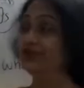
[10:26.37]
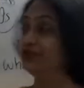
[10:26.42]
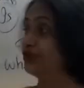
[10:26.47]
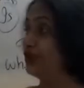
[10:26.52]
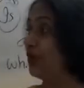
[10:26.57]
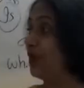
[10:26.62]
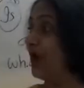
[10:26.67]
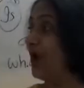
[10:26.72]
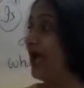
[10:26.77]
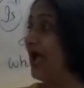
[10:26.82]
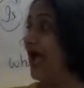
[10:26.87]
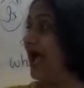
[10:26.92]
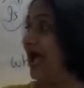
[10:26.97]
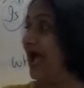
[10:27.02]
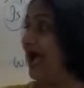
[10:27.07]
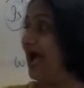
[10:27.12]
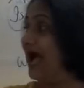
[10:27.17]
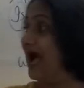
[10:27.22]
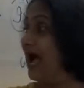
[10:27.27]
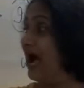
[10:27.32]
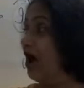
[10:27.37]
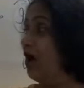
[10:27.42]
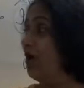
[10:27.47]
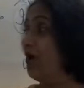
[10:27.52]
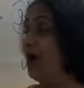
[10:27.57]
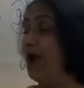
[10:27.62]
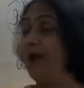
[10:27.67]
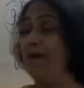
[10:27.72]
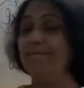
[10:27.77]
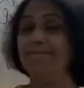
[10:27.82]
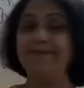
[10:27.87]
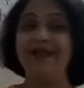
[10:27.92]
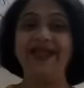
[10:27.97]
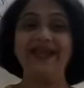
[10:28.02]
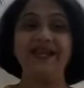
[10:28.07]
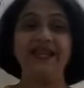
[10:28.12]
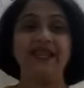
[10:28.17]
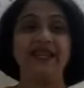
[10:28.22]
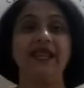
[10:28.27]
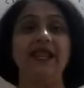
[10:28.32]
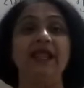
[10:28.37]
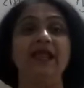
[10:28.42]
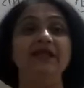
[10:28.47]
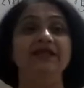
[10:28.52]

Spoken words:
So how many?